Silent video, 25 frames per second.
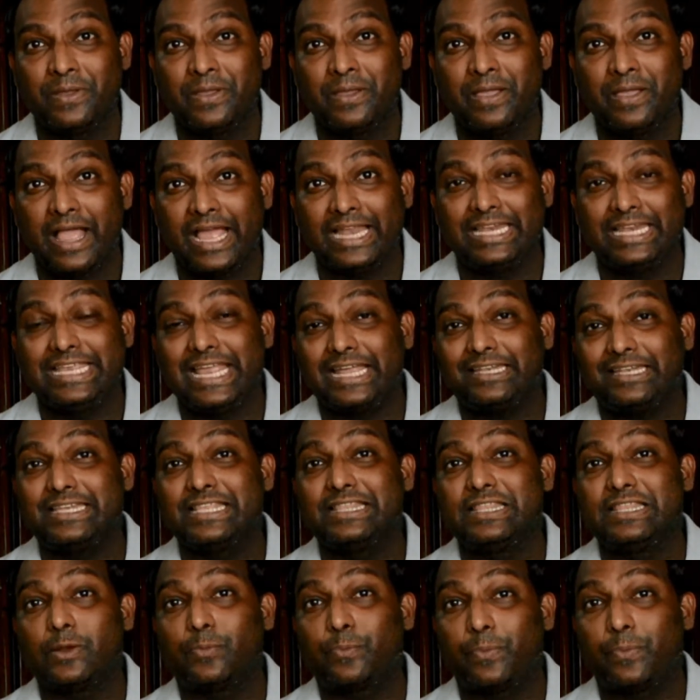and yet
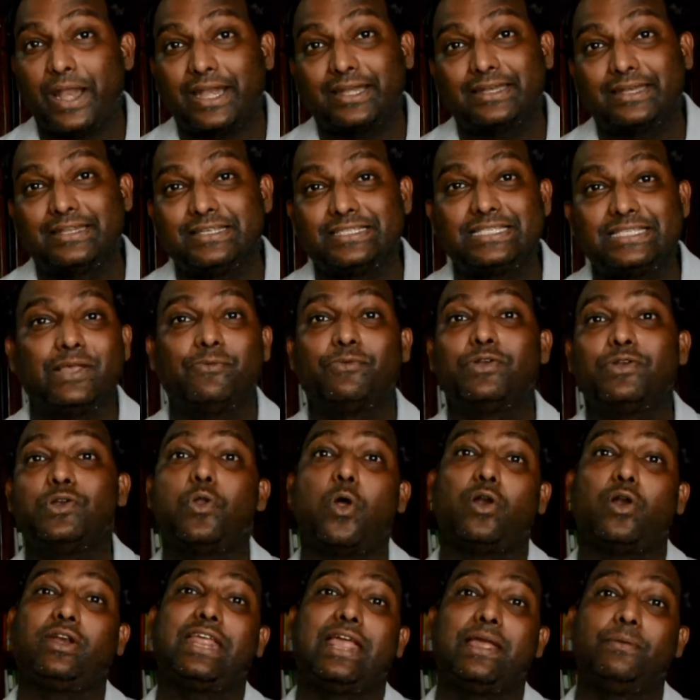in their practice they were
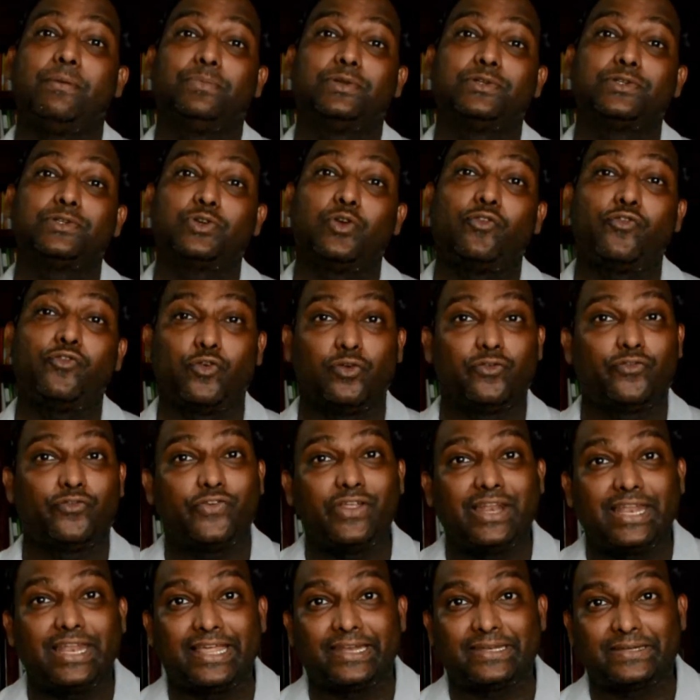not able to
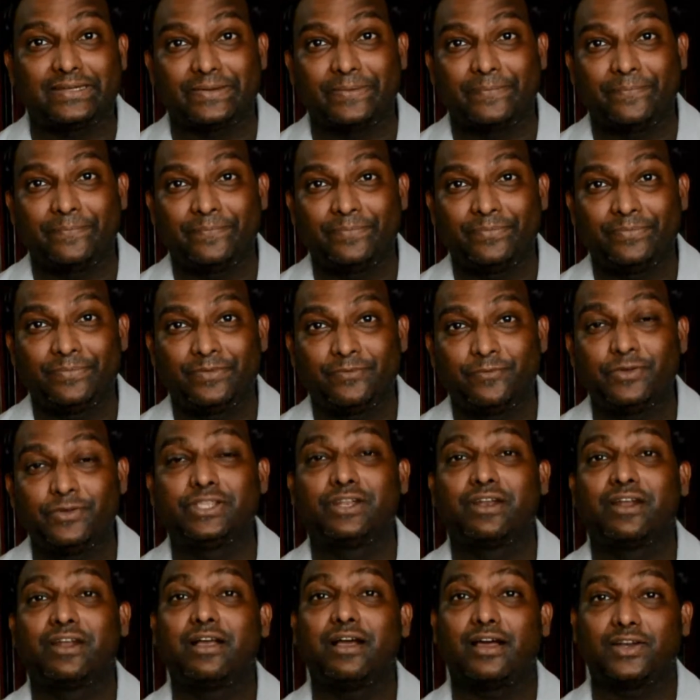fulfill it with
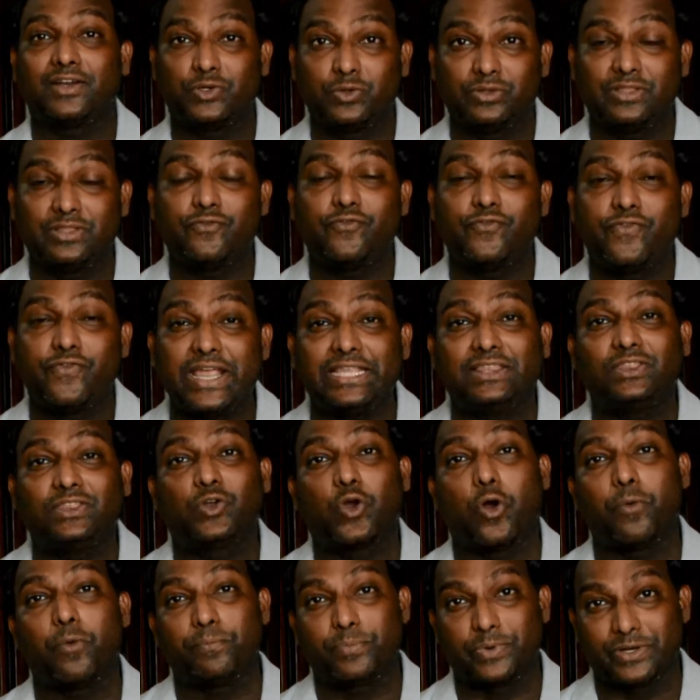regard to the faith
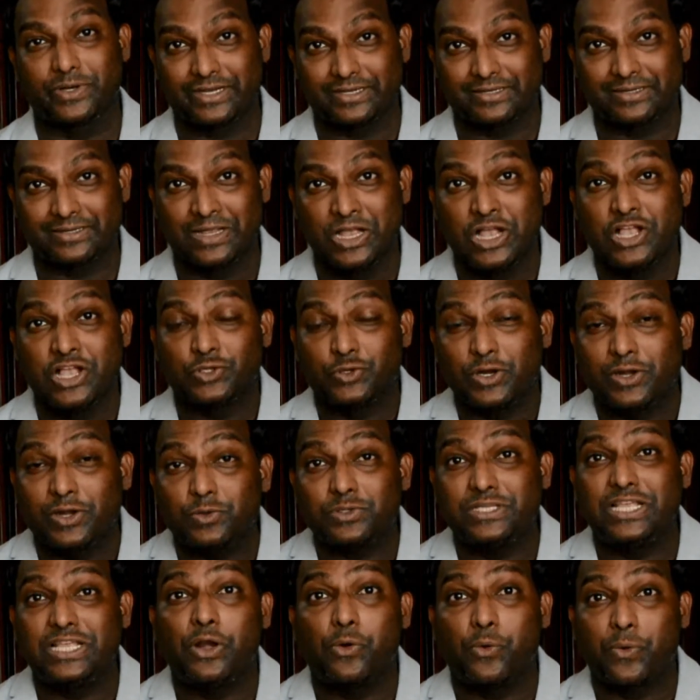component. So it
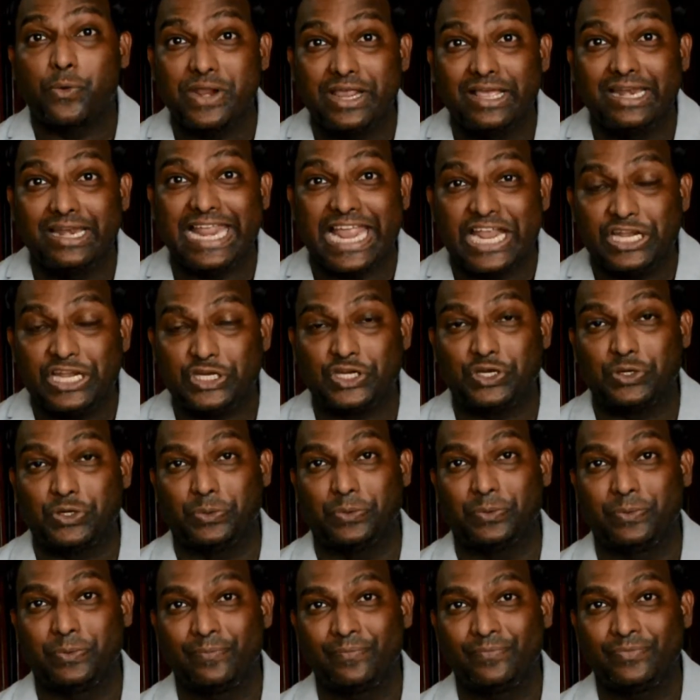was a real
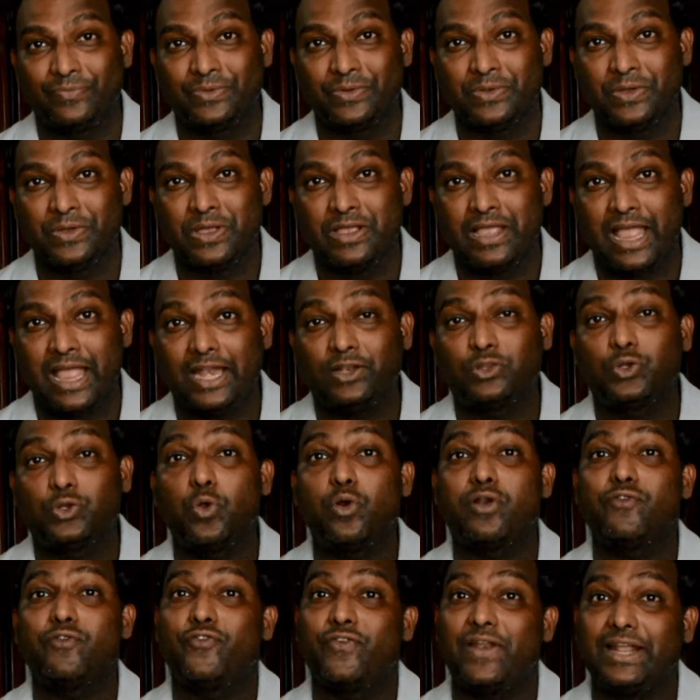issue. And through
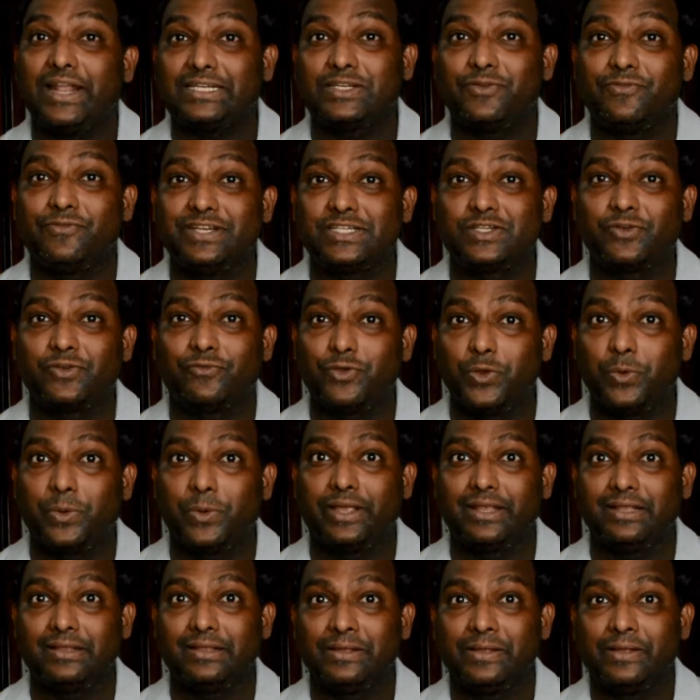reflective
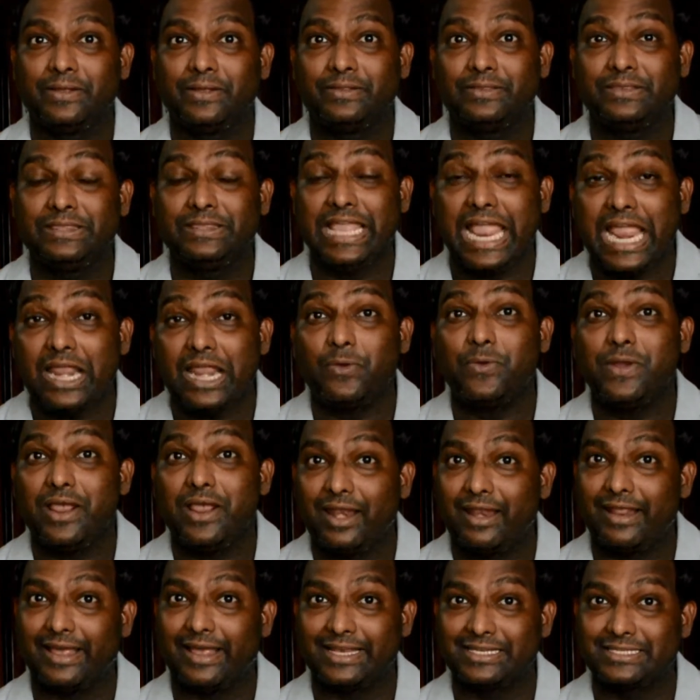interviewing, they
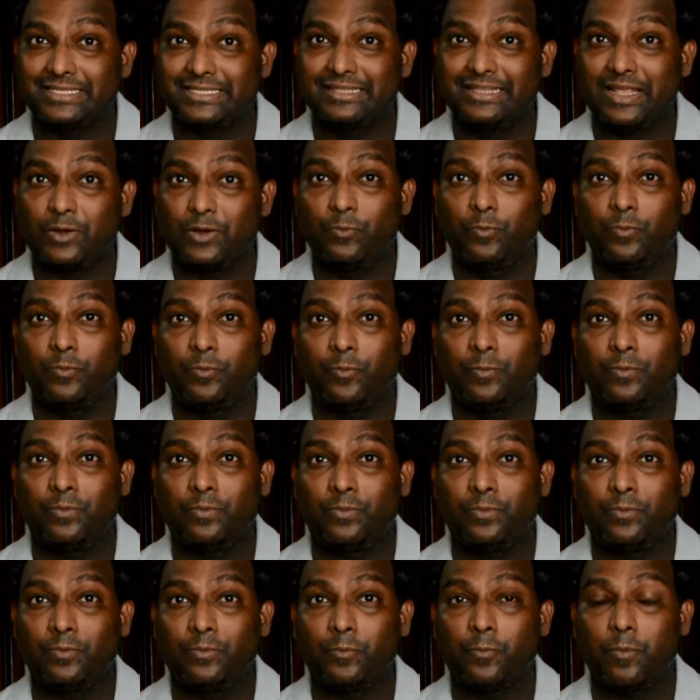realized that,
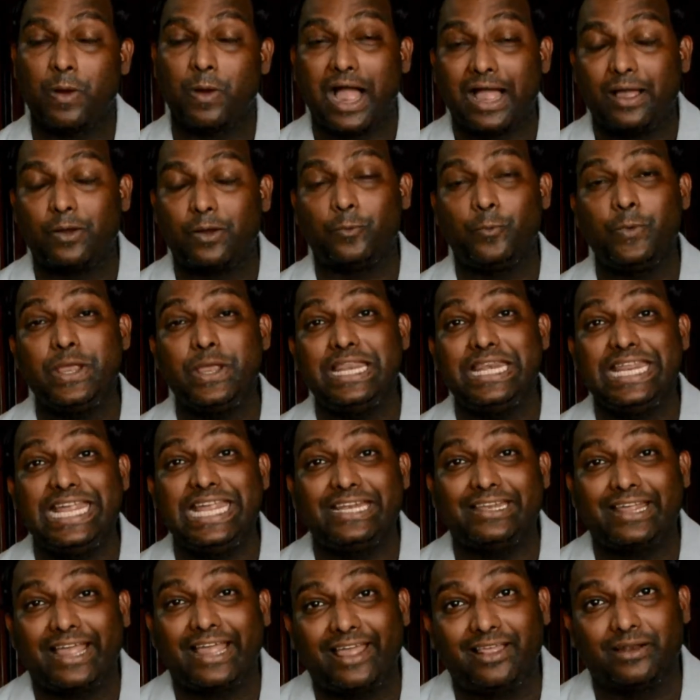wow, we
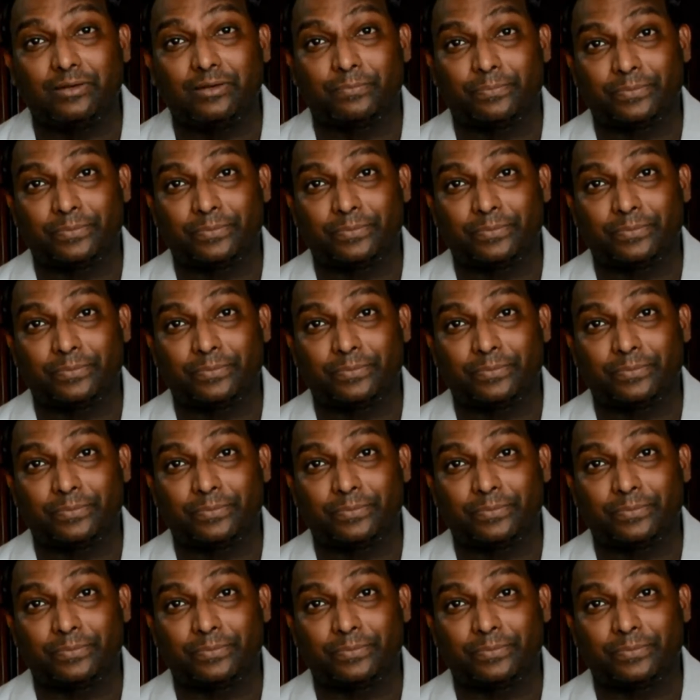need help